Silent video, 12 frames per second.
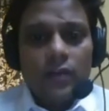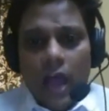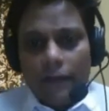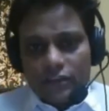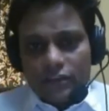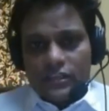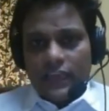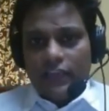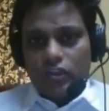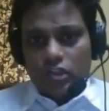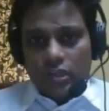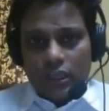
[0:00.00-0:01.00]
after the
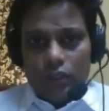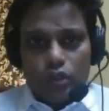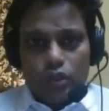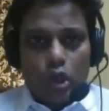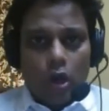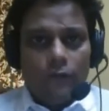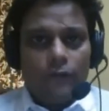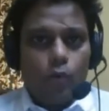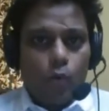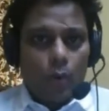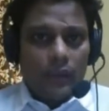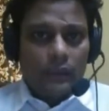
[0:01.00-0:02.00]
exchange of
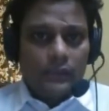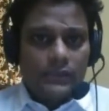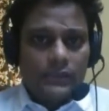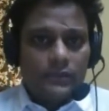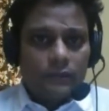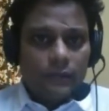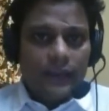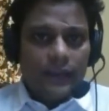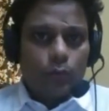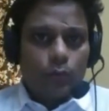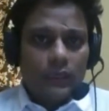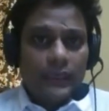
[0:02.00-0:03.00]
queens,
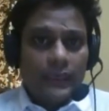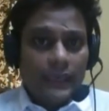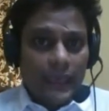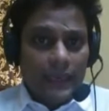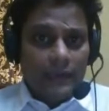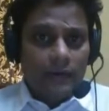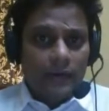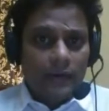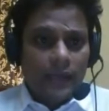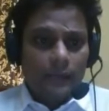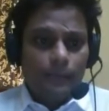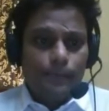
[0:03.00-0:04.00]
White will gain
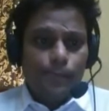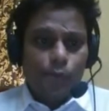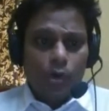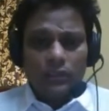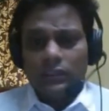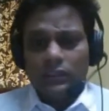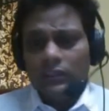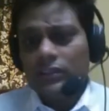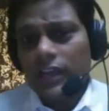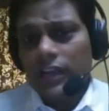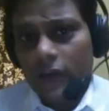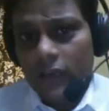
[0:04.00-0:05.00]
an important
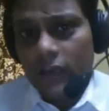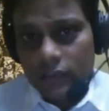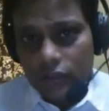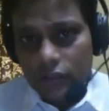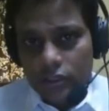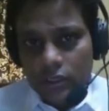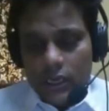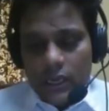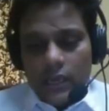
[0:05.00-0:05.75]
advantage.